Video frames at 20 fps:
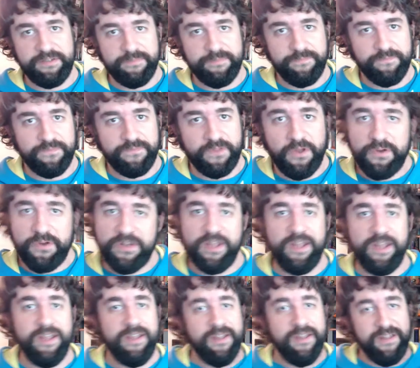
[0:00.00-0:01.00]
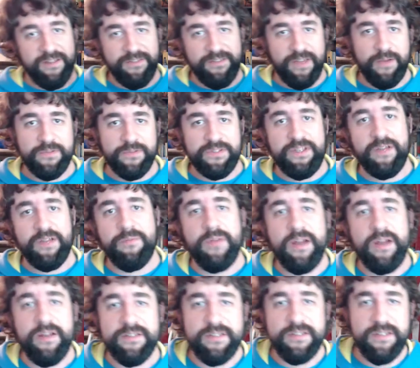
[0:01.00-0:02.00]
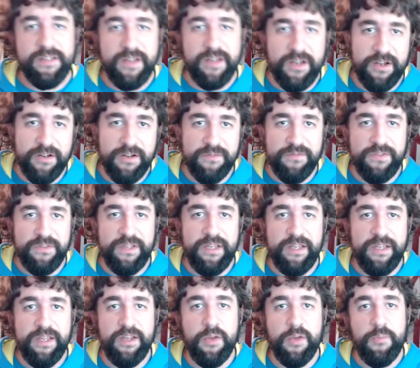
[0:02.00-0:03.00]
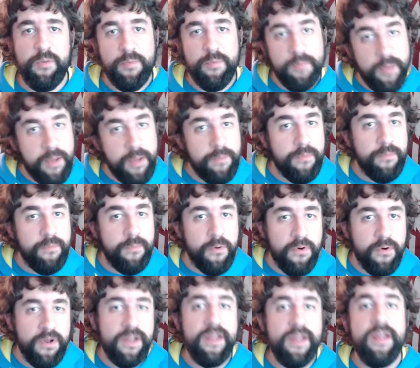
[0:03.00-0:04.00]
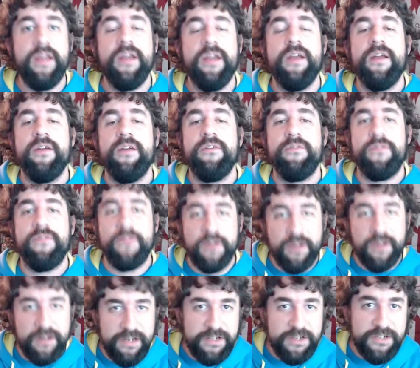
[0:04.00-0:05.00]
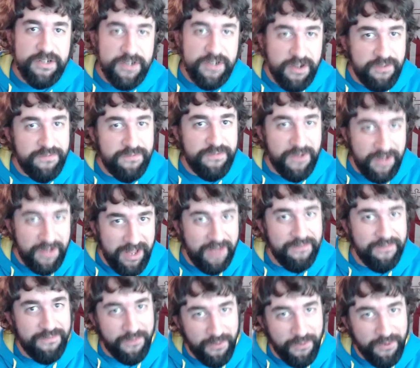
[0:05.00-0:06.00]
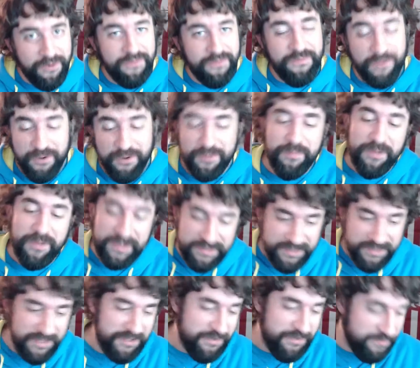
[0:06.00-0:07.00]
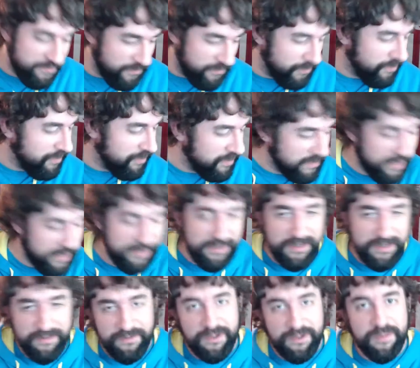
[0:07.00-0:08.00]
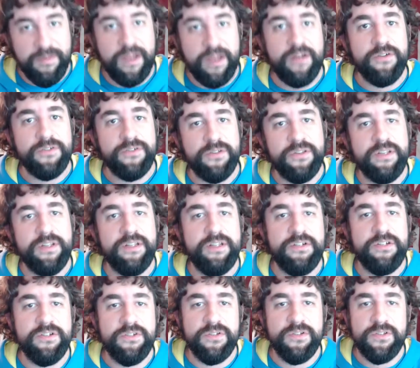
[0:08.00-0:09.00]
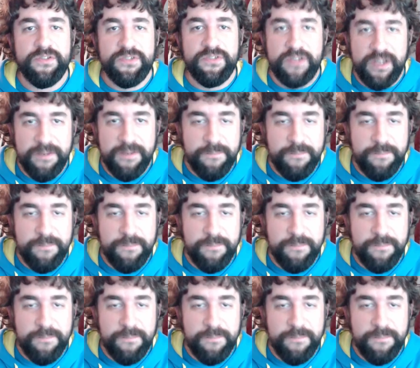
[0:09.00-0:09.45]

Okay, that was the unboxing of the Pip-Boy edition of Fallout 4 for the PlayStation 4. Not that it really matters, all the editions are the same.